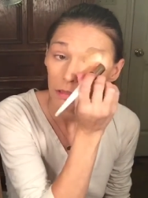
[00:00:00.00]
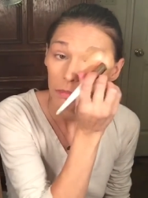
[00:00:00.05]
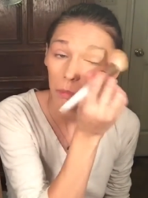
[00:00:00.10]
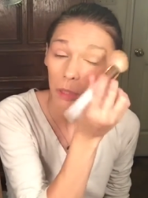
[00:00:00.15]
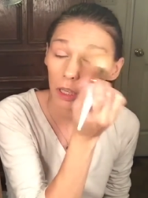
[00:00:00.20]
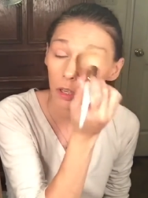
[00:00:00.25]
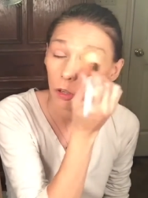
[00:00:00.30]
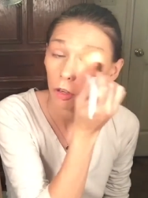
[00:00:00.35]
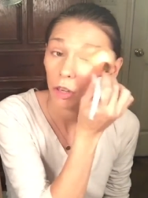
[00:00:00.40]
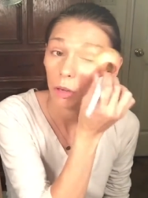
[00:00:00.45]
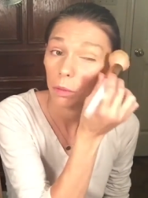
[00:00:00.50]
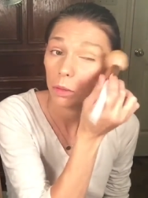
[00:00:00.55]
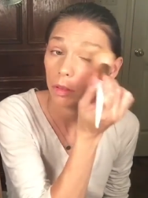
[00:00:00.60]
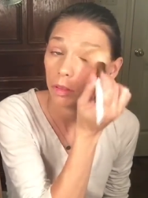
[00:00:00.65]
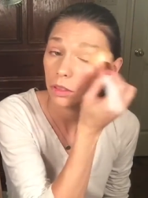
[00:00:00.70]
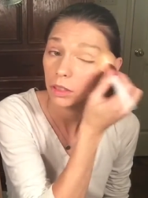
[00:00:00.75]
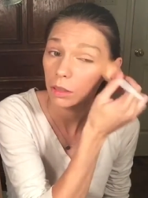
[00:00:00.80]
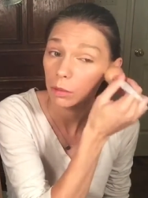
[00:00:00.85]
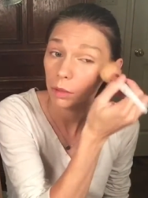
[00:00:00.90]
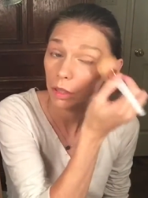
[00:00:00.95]
My
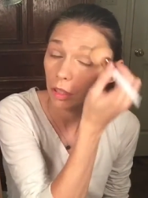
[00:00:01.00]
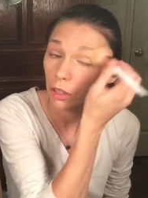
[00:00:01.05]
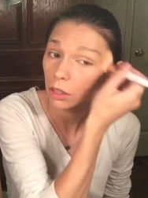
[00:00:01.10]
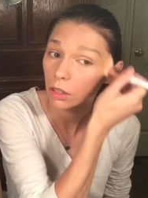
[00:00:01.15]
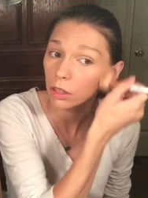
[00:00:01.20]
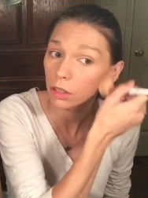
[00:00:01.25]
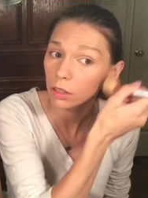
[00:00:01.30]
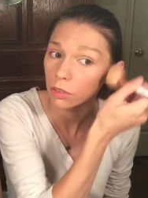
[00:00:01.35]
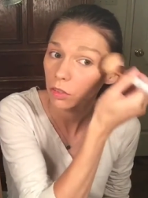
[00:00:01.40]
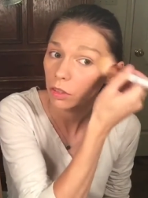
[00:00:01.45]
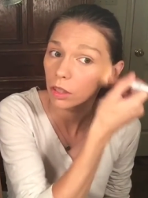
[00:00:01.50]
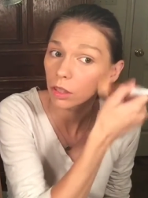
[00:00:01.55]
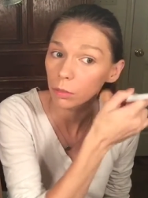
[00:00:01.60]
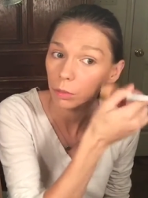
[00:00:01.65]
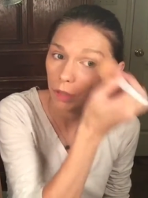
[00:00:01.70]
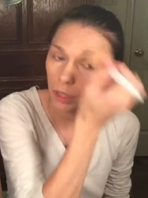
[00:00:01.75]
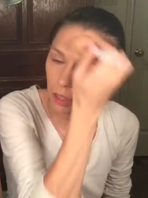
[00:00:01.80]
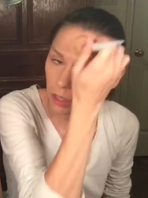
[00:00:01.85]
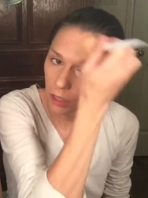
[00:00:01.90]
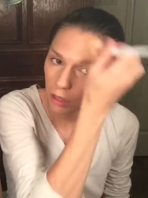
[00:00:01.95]
hormones have been all over the
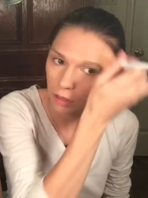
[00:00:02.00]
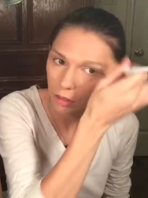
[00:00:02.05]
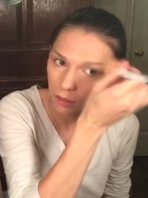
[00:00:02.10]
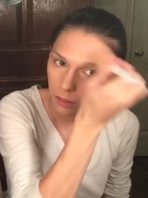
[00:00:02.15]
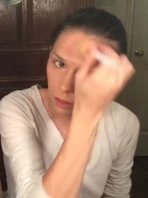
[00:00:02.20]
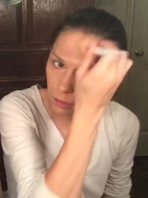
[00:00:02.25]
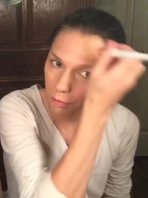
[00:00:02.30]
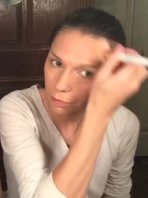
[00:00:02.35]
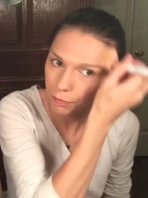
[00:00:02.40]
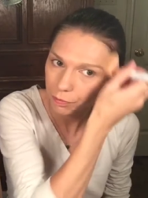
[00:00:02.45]
place.